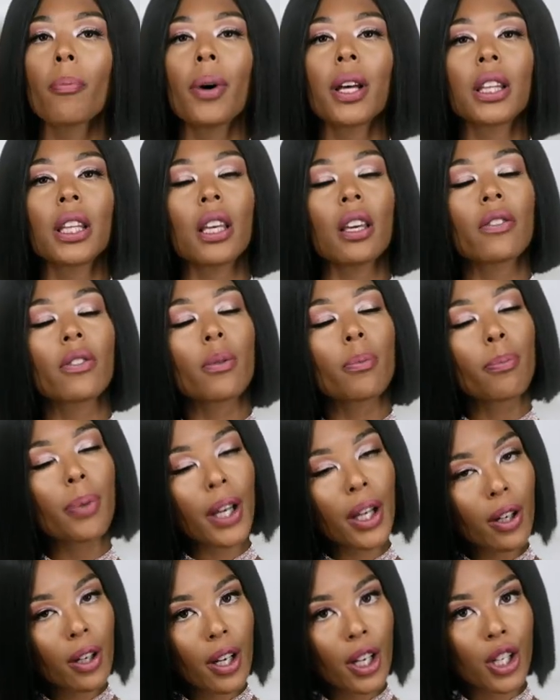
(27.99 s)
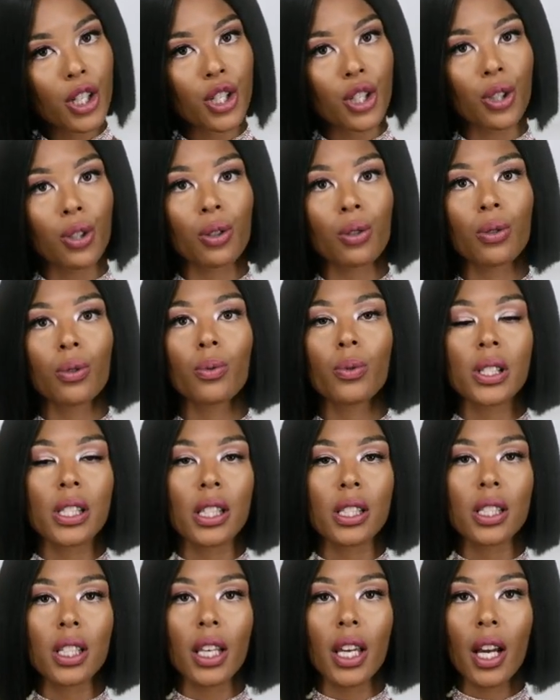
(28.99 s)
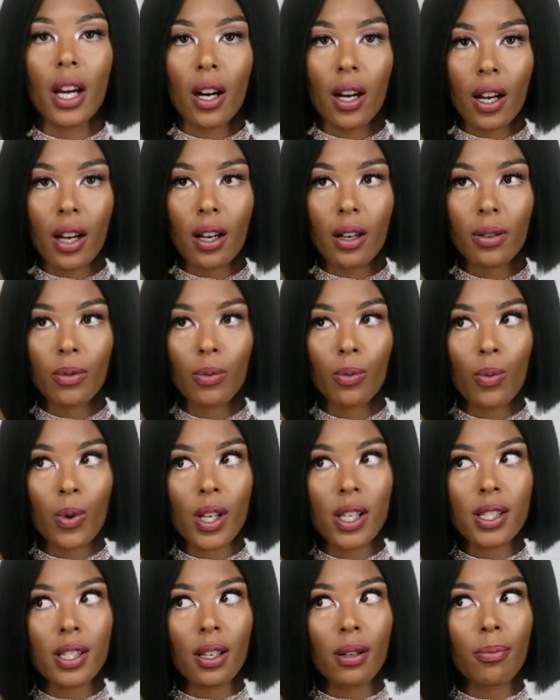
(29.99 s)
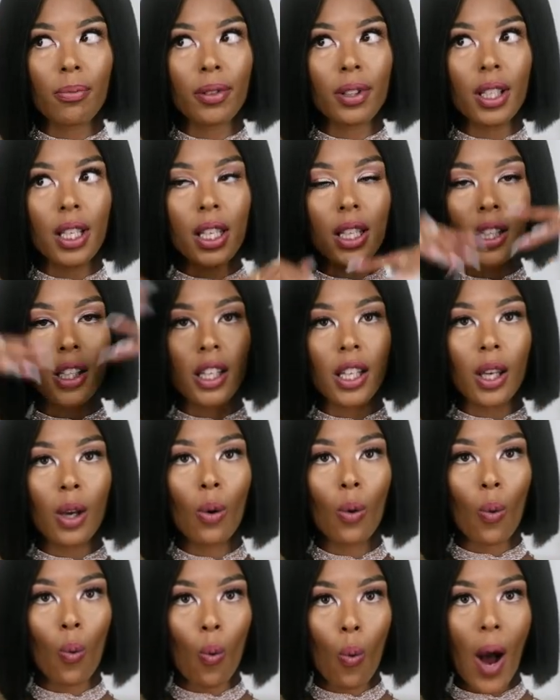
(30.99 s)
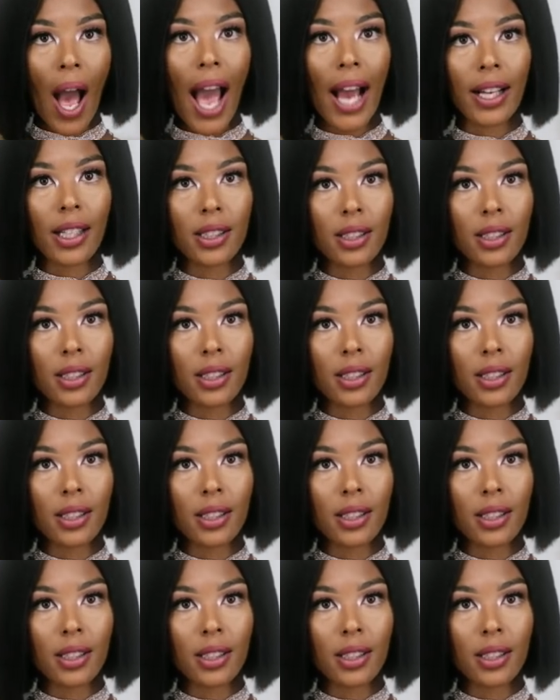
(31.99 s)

But the even bigger issue was that Teairra was completely whacked.